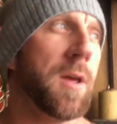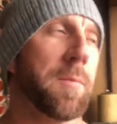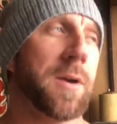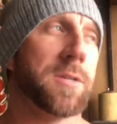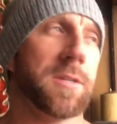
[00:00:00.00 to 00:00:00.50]
I
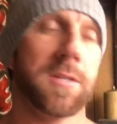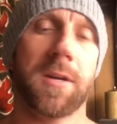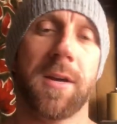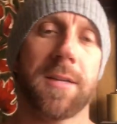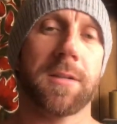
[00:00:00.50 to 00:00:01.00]
probably shouldn't
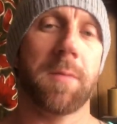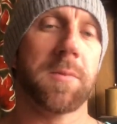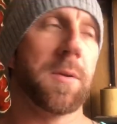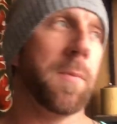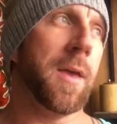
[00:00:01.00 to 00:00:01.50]
tell you guys how
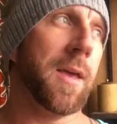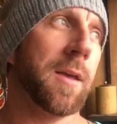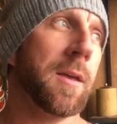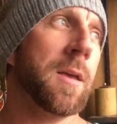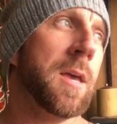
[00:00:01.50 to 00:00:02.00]
much I'm paying.